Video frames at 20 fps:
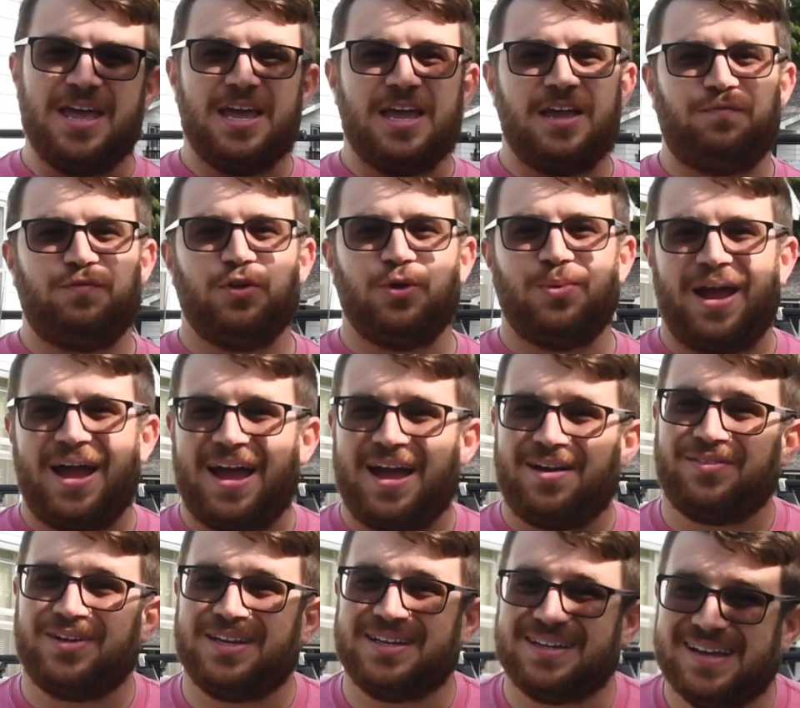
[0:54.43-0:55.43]
If you
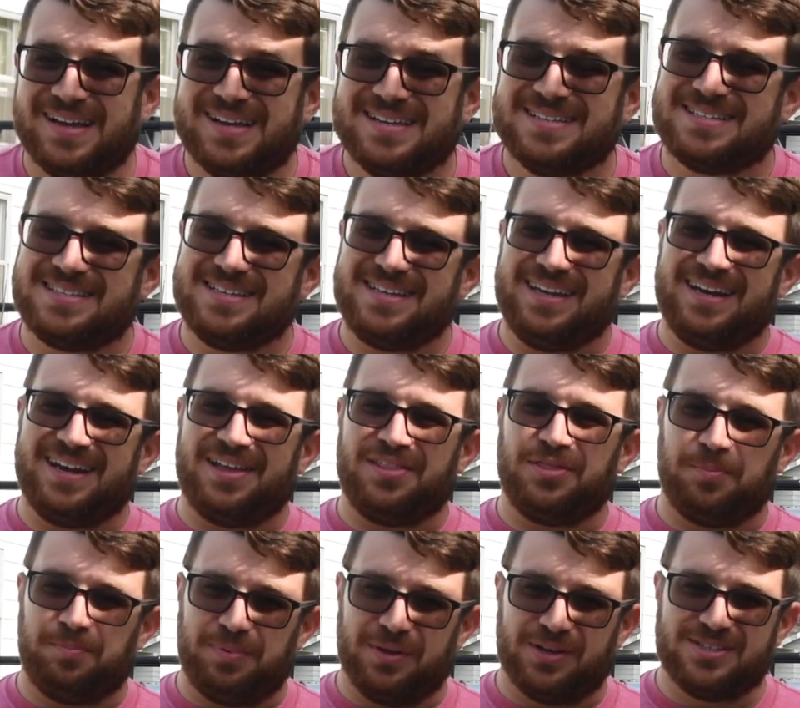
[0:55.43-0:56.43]
haven't seen
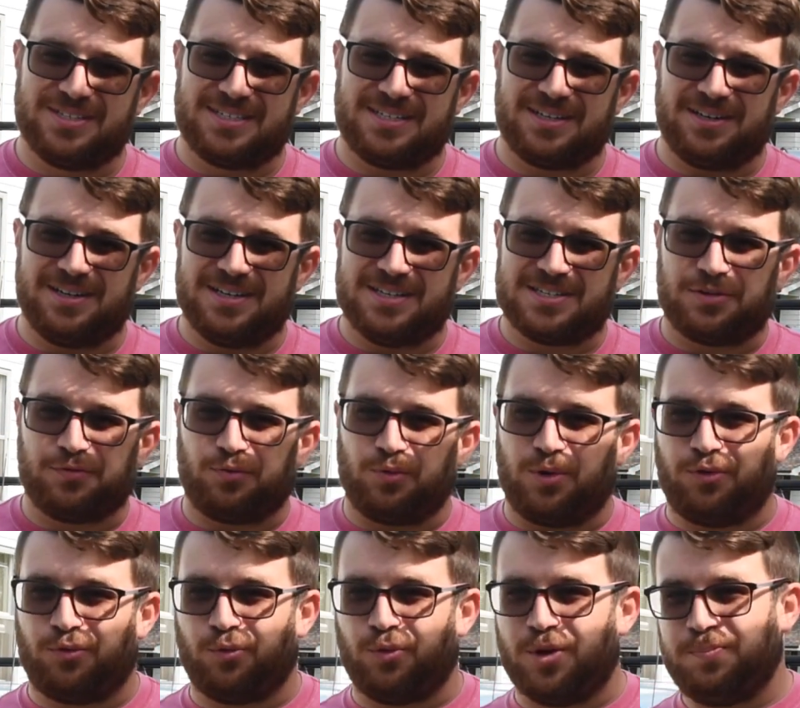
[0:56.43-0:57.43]
the build series of
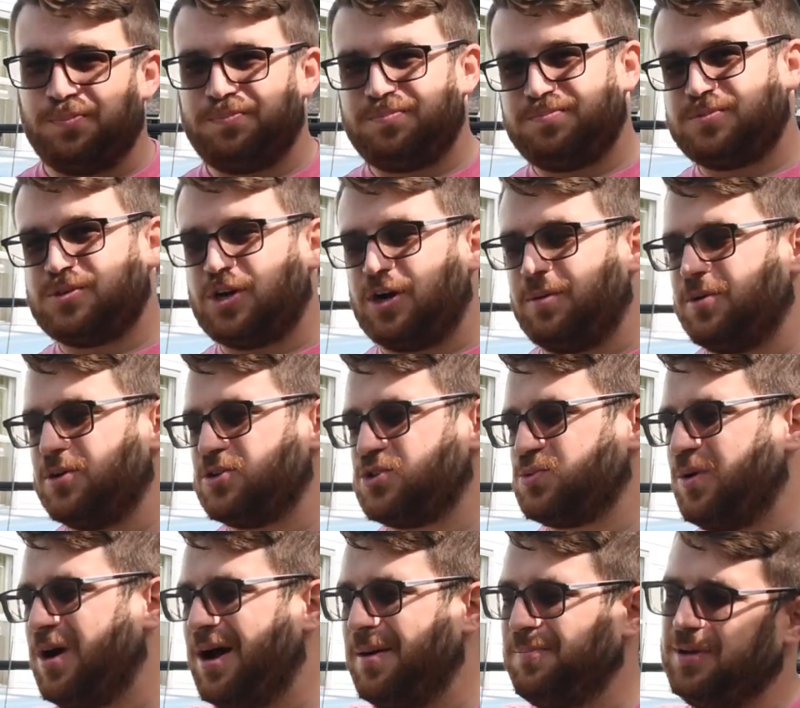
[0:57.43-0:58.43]
when we turbo
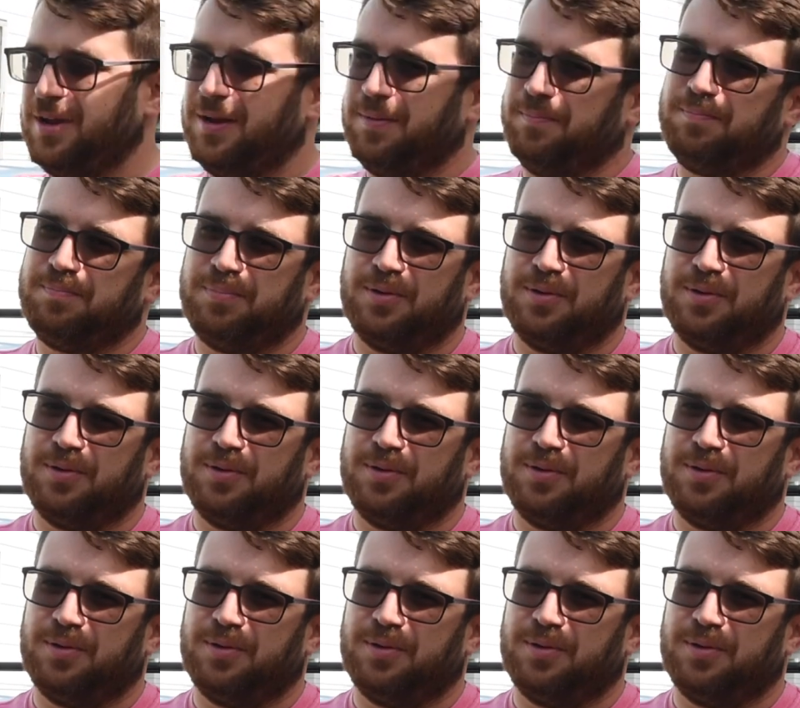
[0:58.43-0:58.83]
swapped him,